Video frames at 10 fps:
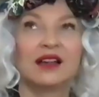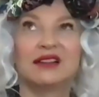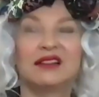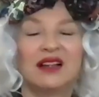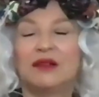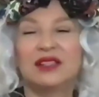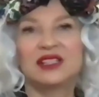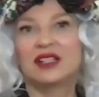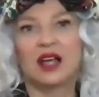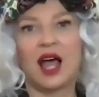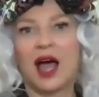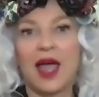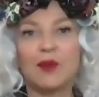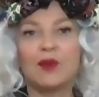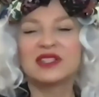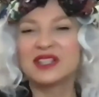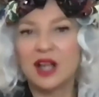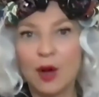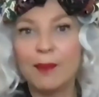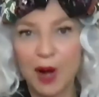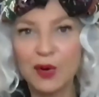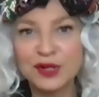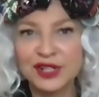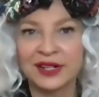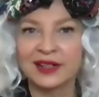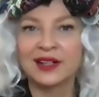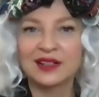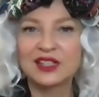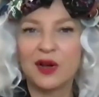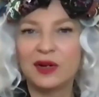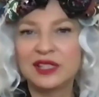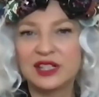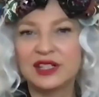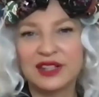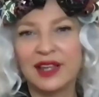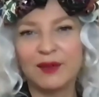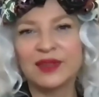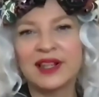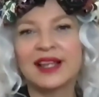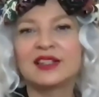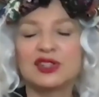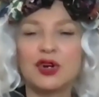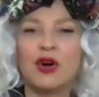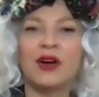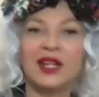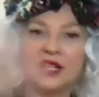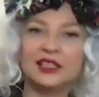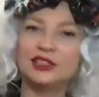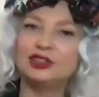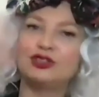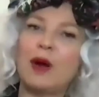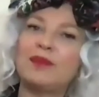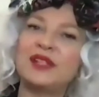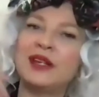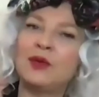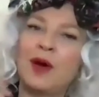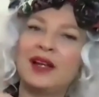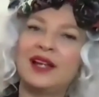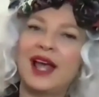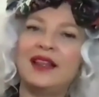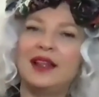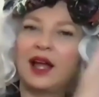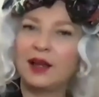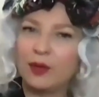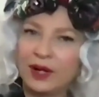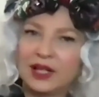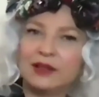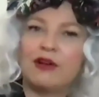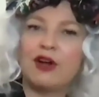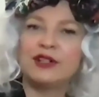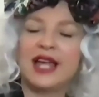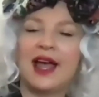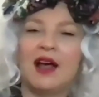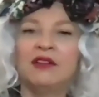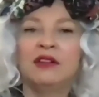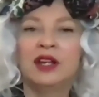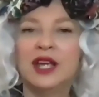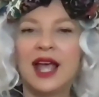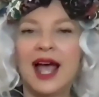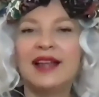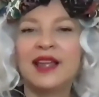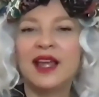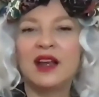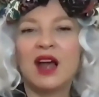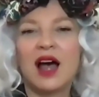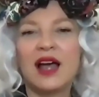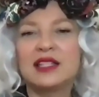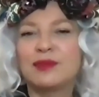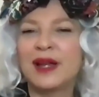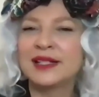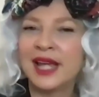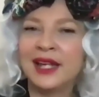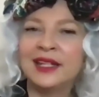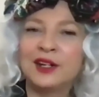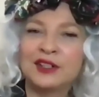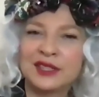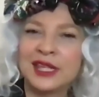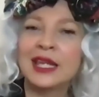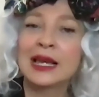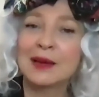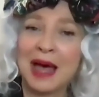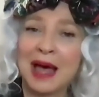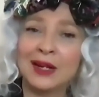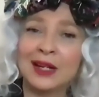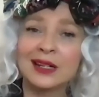it was it was a compulsion. So it was like a story that just dropped in one day that I quickly wrote down, and then I spent 10 years thinking about it.